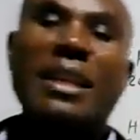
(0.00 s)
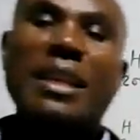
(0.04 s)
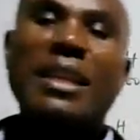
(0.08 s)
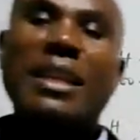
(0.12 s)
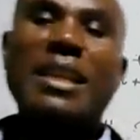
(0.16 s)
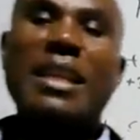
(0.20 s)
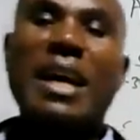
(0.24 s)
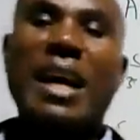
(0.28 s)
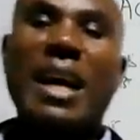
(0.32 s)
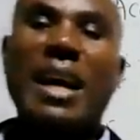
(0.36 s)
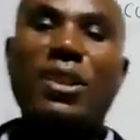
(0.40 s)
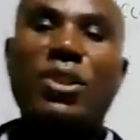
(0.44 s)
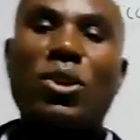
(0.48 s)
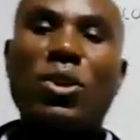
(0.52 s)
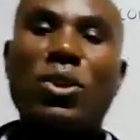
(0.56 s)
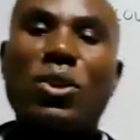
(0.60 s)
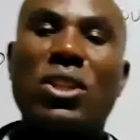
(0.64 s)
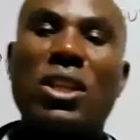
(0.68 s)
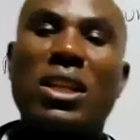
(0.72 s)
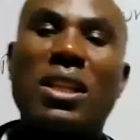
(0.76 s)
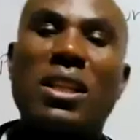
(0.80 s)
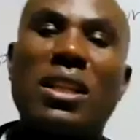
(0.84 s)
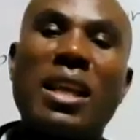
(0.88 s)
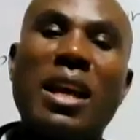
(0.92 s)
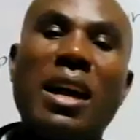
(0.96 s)
in
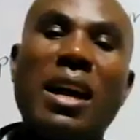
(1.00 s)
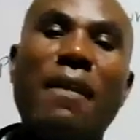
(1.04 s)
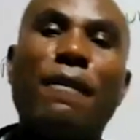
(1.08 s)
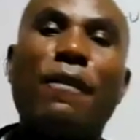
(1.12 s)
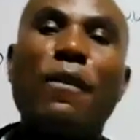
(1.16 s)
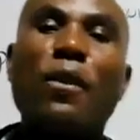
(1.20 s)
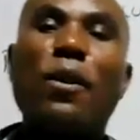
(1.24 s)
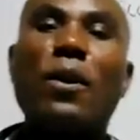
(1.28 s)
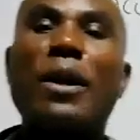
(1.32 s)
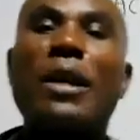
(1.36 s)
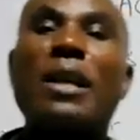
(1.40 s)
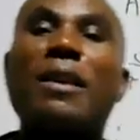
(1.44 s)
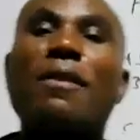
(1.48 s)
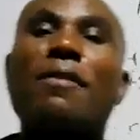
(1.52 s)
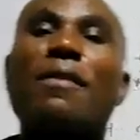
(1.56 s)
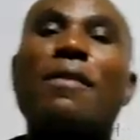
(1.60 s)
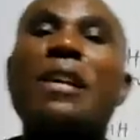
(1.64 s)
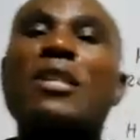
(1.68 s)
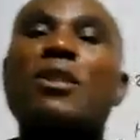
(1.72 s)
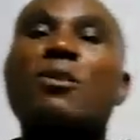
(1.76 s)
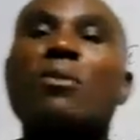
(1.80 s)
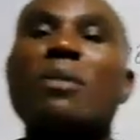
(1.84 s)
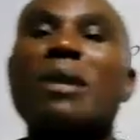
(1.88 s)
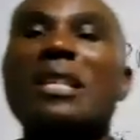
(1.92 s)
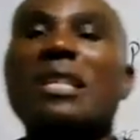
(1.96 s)
associate. Therefore,
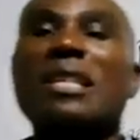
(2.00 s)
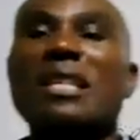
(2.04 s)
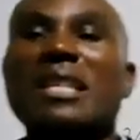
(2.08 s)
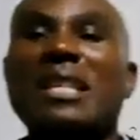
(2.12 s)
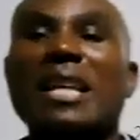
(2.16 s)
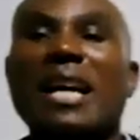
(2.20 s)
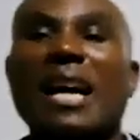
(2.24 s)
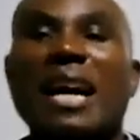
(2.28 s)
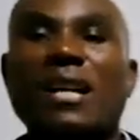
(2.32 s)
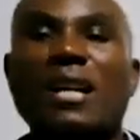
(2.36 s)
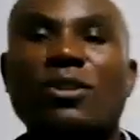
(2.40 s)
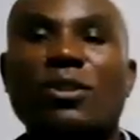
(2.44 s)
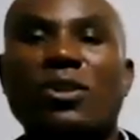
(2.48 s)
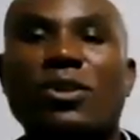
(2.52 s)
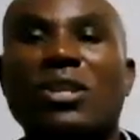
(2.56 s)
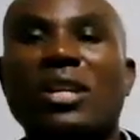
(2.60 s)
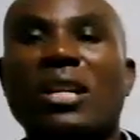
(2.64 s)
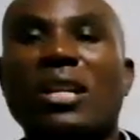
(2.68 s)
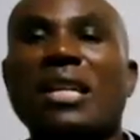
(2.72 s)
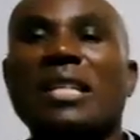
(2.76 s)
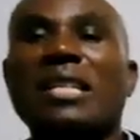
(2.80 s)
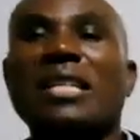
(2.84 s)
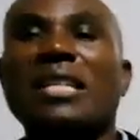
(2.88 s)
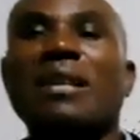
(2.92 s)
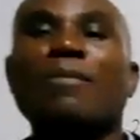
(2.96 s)
investment in
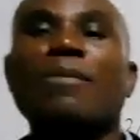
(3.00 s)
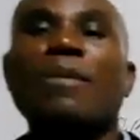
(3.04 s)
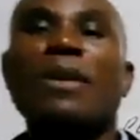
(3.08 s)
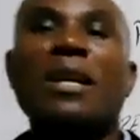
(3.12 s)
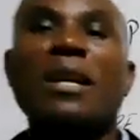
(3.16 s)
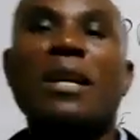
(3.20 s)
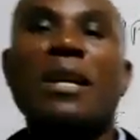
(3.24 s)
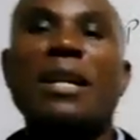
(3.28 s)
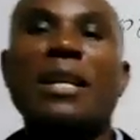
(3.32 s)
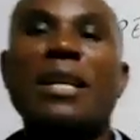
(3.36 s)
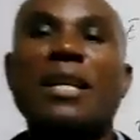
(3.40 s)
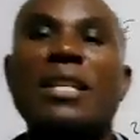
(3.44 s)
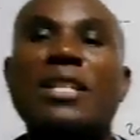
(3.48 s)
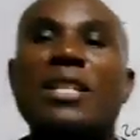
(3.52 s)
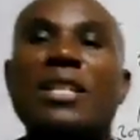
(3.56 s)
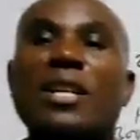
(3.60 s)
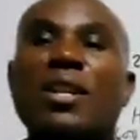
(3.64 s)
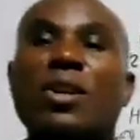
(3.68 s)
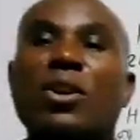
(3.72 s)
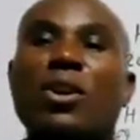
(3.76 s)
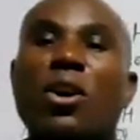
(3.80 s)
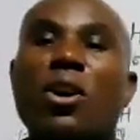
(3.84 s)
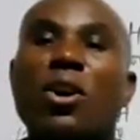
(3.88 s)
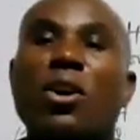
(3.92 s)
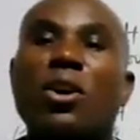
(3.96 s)
associate is
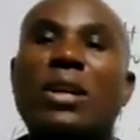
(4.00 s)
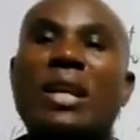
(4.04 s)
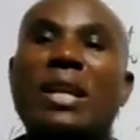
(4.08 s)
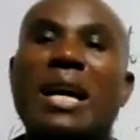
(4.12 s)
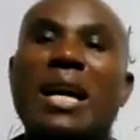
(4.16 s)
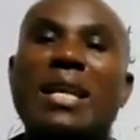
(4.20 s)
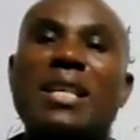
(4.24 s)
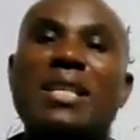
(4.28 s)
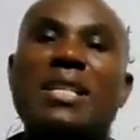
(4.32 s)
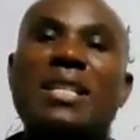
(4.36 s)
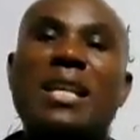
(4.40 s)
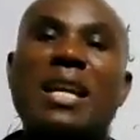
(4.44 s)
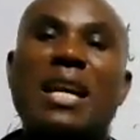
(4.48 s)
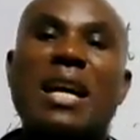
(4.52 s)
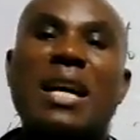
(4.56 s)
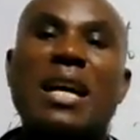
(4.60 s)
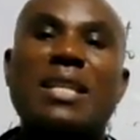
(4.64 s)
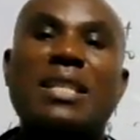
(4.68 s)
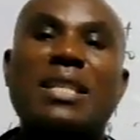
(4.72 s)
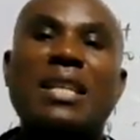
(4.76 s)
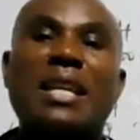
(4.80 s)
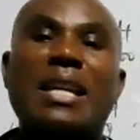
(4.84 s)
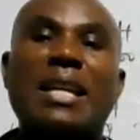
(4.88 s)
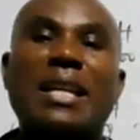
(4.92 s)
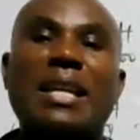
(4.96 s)
recognized
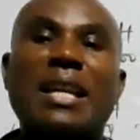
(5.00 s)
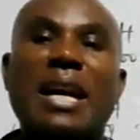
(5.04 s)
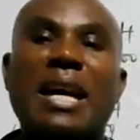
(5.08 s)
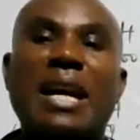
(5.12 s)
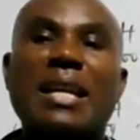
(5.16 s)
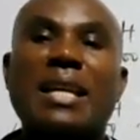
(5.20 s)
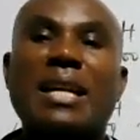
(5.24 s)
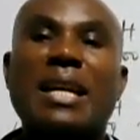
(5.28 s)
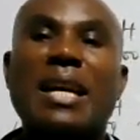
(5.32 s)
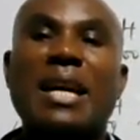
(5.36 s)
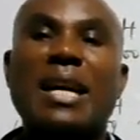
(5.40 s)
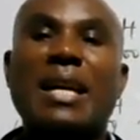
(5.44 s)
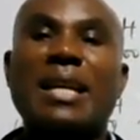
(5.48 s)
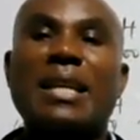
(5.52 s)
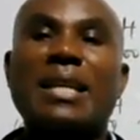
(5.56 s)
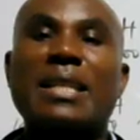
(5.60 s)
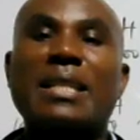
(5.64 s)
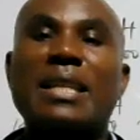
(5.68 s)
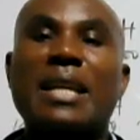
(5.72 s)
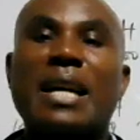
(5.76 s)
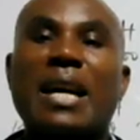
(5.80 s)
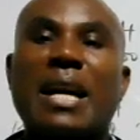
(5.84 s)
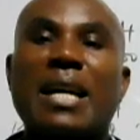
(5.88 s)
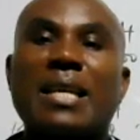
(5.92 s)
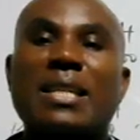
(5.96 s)
as a
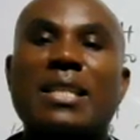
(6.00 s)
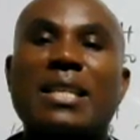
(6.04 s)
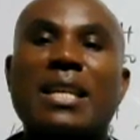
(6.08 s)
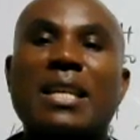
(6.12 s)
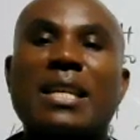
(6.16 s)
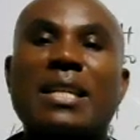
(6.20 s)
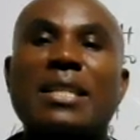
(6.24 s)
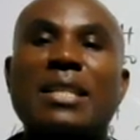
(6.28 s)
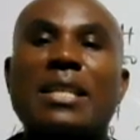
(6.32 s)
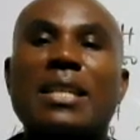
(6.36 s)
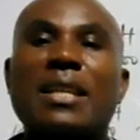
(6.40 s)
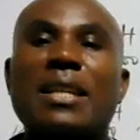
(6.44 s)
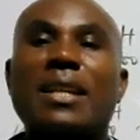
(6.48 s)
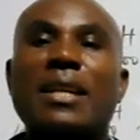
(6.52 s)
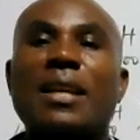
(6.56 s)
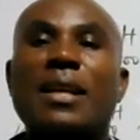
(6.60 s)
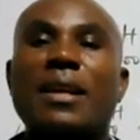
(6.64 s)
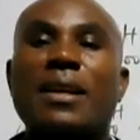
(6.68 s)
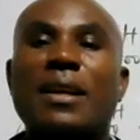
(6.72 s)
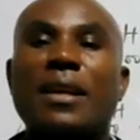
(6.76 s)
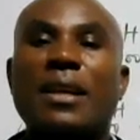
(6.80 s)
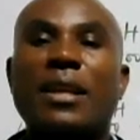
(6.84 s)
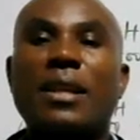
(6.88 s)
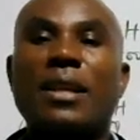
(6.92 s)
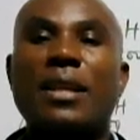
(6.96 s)
non-current asset
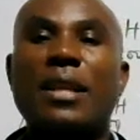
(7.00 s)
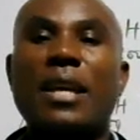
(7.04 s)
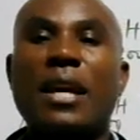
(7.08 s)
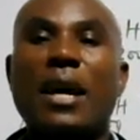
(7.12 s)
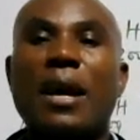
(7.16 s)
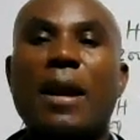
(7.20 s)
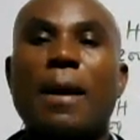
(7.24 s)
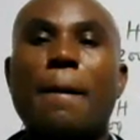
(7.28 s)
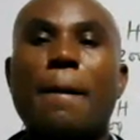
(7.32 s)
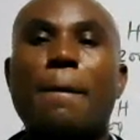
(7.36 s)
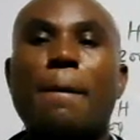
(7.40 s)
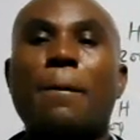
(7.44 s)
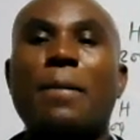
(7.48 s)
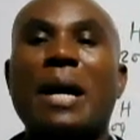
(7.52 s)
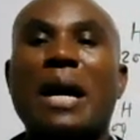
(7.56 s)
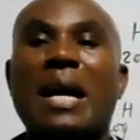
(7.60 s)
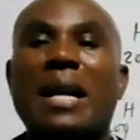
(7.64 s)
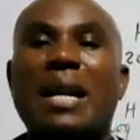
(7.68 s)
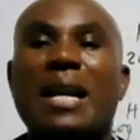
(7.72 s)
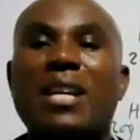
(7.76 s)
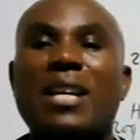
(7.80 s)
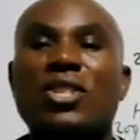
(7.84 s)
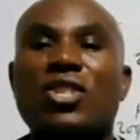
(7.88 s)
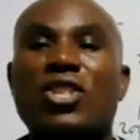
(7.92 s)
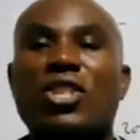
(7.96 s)
in the
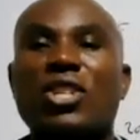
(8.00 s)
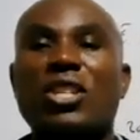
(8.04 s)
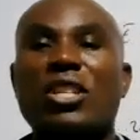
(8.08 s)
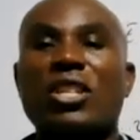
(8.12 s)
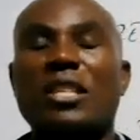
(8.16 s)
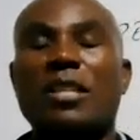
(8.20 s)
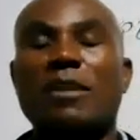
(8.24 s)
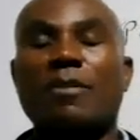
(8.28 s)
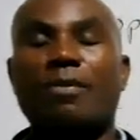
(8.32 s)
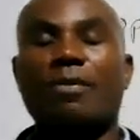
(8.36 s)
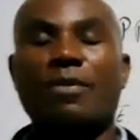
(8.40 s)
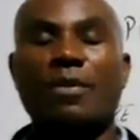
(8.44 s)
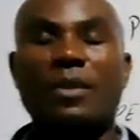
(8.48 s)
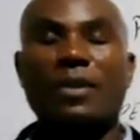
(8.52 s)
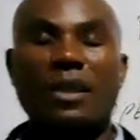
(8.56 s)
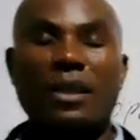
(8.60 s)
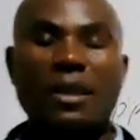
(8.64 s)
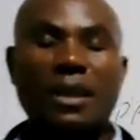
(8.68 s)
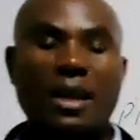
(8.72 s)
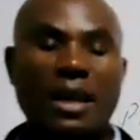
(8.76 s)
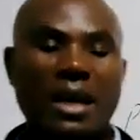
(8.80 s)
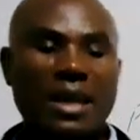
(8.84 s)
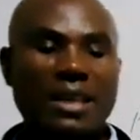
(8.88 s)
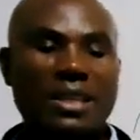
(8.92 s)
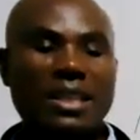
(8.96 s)
balance sheet,
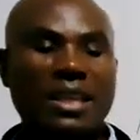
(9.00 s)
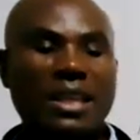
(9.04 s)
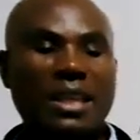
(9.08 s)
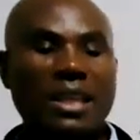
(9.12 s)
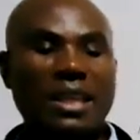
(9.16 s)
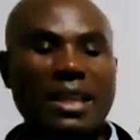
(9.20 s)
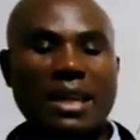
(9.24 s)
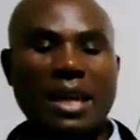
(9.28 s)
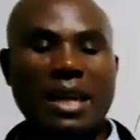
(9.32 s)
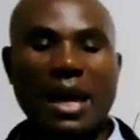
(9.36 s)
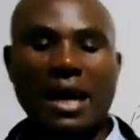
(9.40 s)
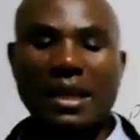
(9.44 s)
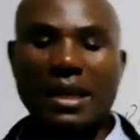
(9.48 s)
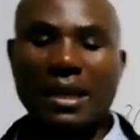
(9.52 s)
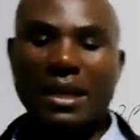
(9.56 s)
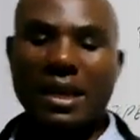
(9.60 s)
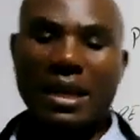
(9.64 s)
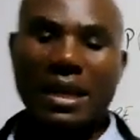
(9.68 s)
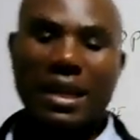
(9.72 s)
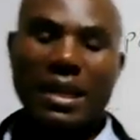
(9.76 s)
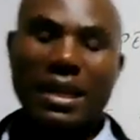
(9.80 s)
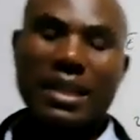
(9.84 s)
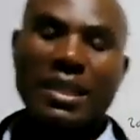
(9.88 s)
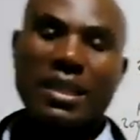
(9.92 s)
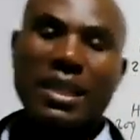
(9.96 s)
as a
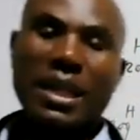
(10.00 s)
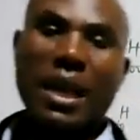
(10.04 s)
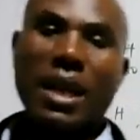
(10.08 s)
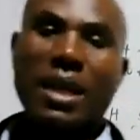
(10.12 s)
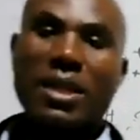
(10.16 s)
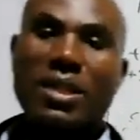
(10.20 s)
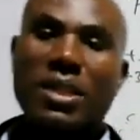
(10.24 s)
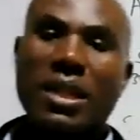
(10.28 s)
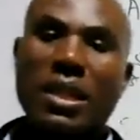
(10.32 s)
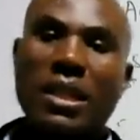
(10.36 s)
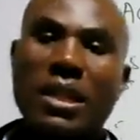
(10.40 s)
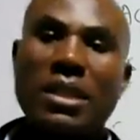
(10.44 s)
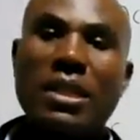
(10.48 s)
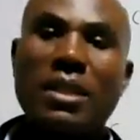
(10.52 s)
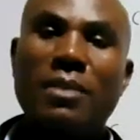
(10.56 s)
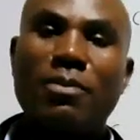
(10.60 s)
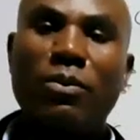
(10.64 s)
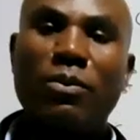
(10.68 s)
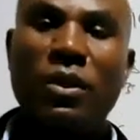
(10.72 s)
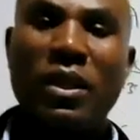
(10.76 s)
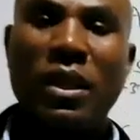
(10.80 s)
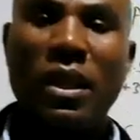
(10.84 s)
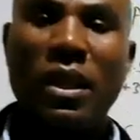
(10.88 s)
non-current asset